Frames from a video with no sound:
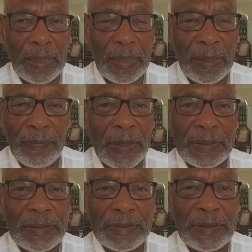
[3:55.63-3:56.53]
And
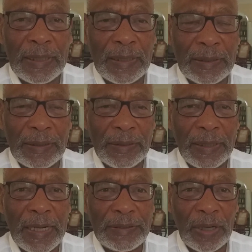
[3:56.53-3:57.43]
that is
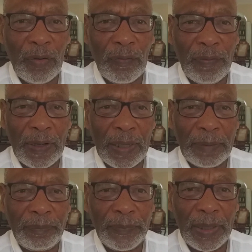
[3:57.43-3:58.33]
the nature of
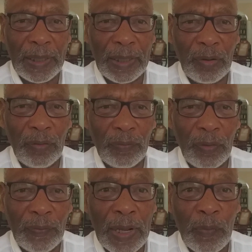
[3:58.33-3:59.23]

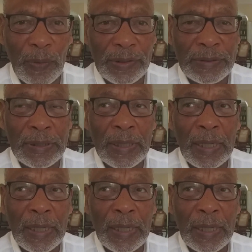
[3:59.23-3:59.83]
language.